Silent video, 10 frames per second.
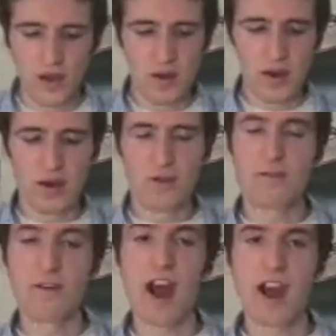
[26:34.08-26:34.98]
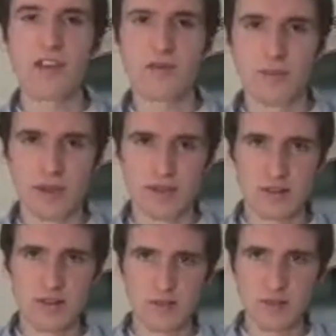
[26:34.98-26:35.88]
5
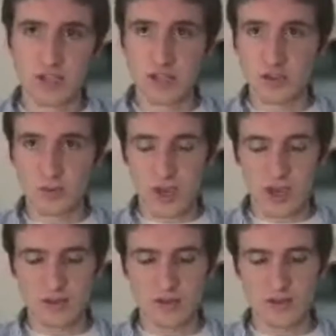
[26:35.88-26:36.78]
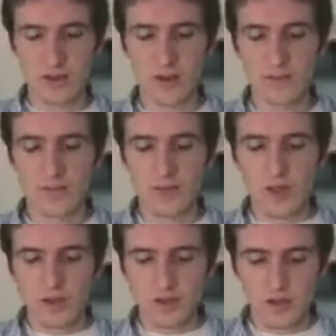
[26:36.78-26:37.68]
pieces of magician's wax, okay?
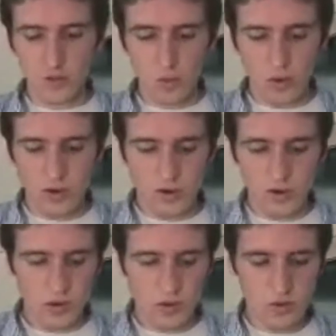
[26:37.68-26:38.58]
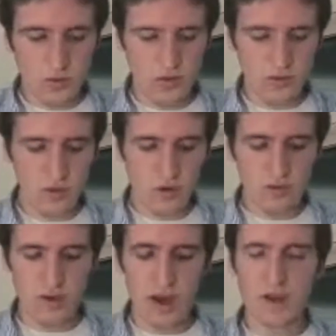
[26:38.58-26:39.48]
So there's 1, 2, 3, 4,
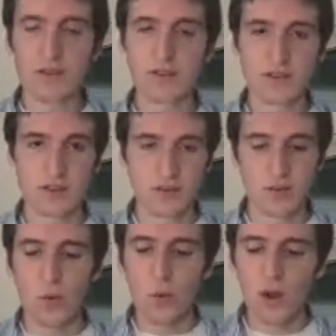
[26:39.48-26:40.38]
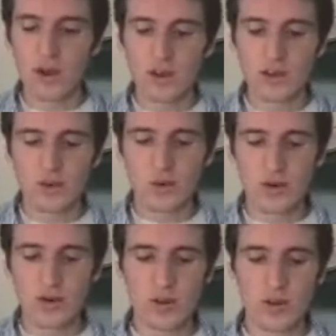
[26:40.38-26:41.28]
5. You're just going to put 1 in each
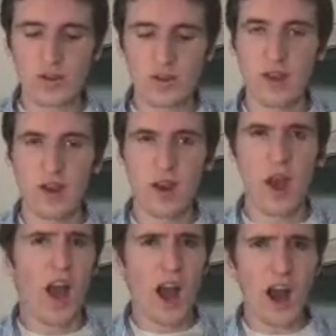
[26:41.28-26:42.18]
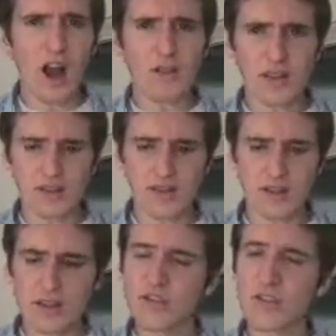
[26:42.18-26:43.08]
corner and 1 in the center. Obviously
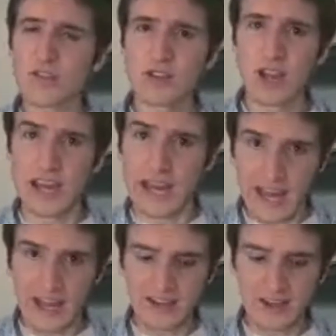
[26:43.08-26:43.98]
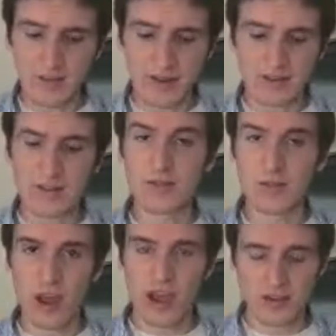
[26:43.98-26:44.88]
these are gigantic pieces of
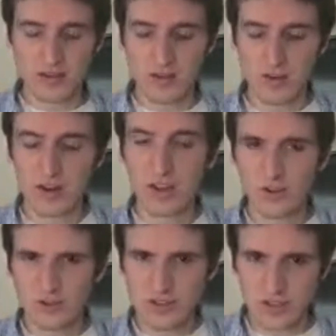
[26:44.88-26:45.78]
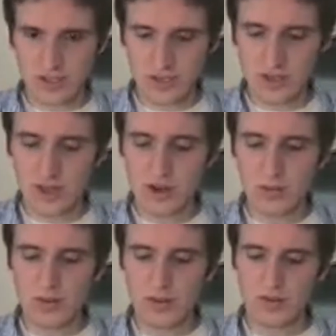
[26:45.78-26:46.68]
wax. You're going to use just little
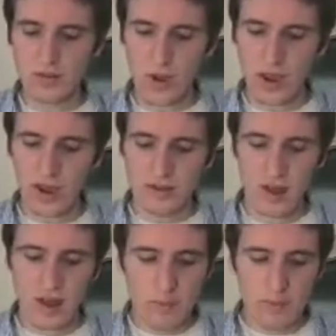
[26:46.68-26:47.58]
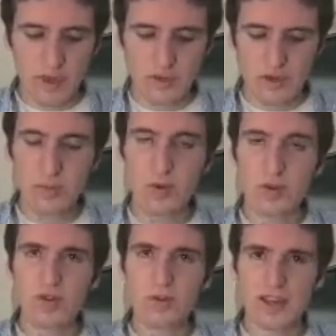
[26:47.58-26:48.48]
pieces of wax. Make sure to put
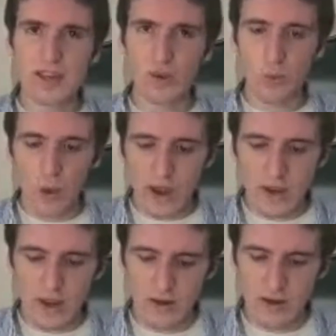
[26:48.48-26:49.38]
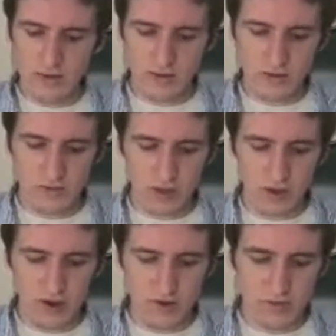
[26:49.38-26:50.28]
them in the white areas of the
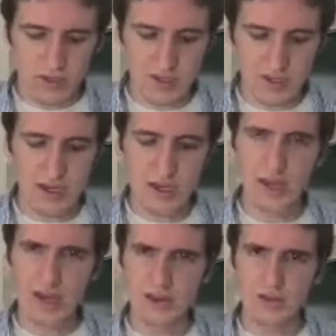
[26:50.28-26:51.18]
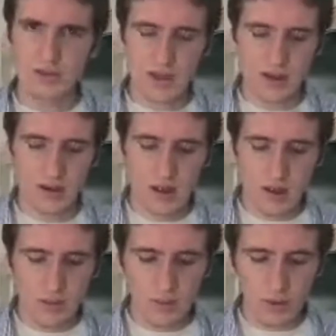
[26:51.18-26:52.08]
card, which I did not do there.
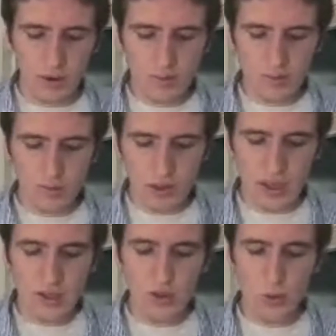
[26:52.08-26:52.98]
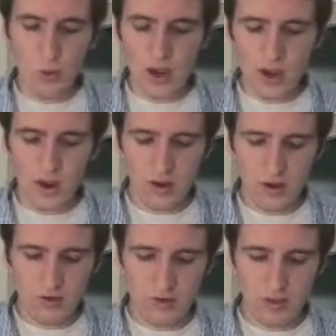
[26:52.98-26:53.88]
But put them in the white
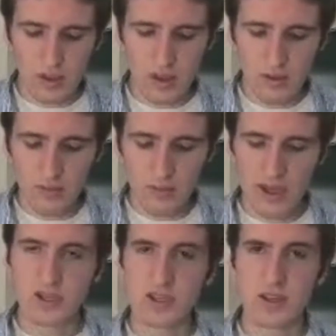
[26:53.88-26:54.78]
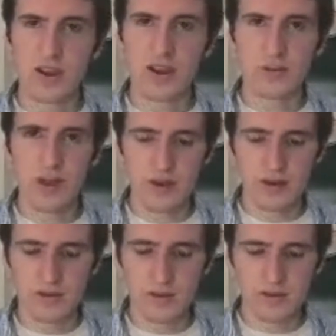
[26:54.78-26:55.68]
areas so that it matches the card better.
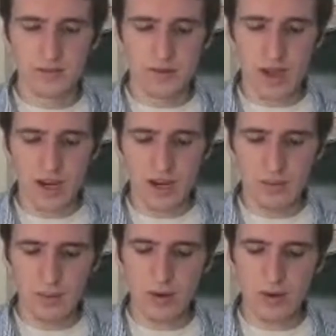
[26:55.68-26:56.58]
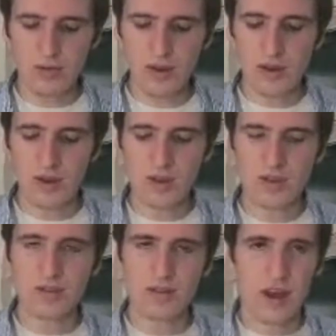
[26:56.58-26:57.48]
It's not going to be perfect, and
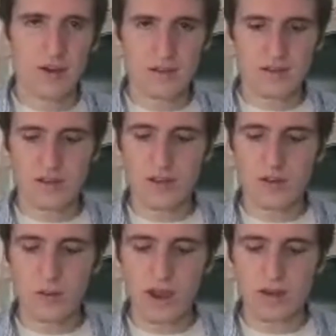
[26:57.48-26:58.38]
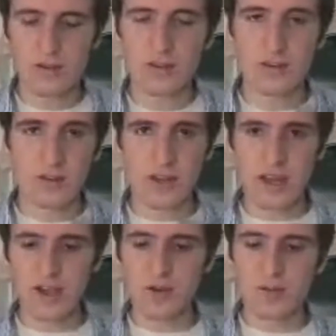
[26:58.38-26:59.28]
obviously this wax is going to look
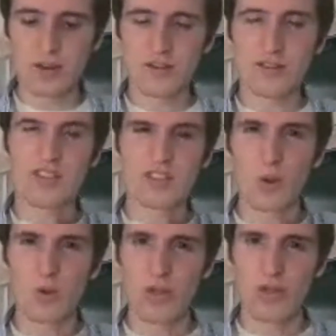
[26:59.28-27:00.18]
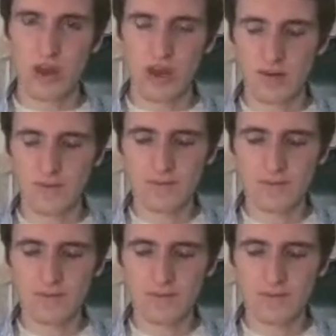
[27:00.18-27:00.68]
yellow because it's so thick.